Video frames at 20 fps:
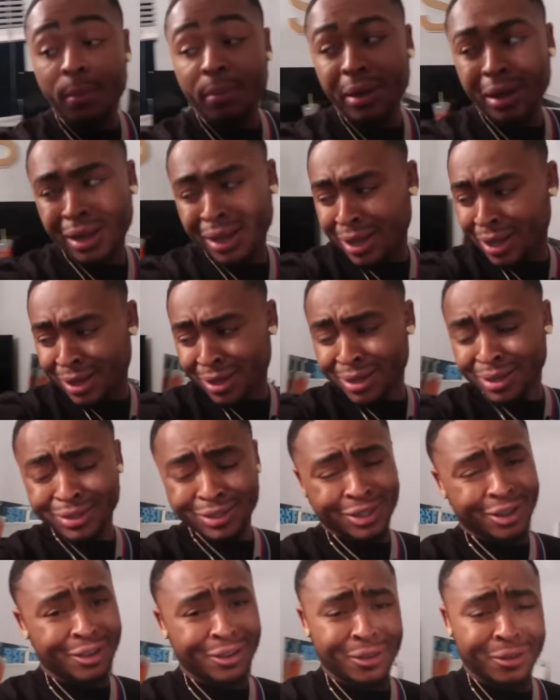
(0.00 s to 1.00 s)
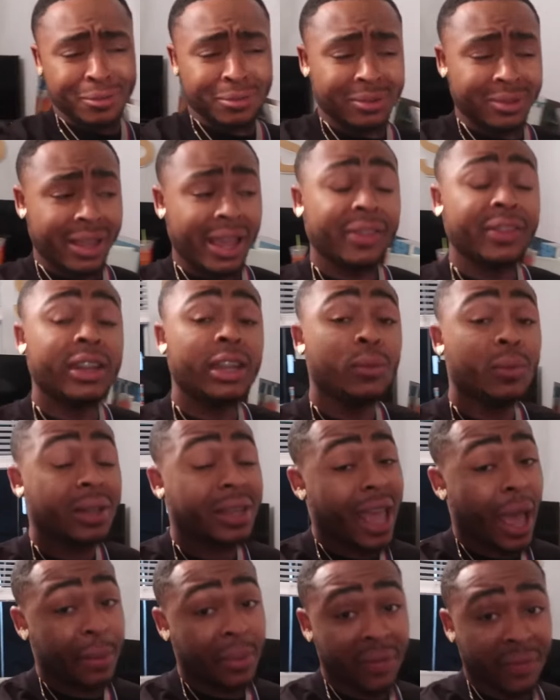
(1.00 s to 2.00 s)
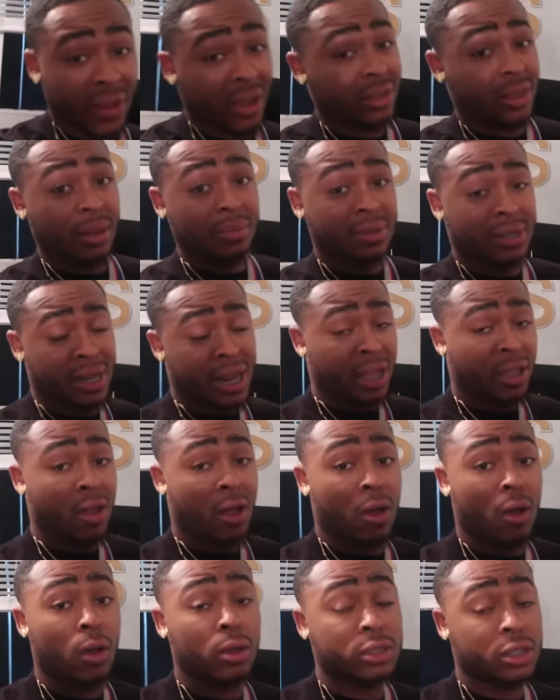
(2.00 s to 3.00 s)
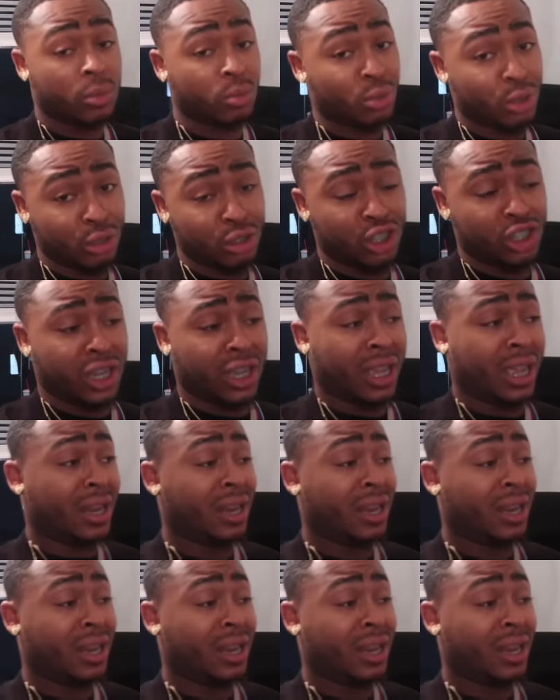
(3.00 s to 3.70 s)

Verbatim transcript: But look, so Anthony really had me fucked up today, y'all, on some real shit.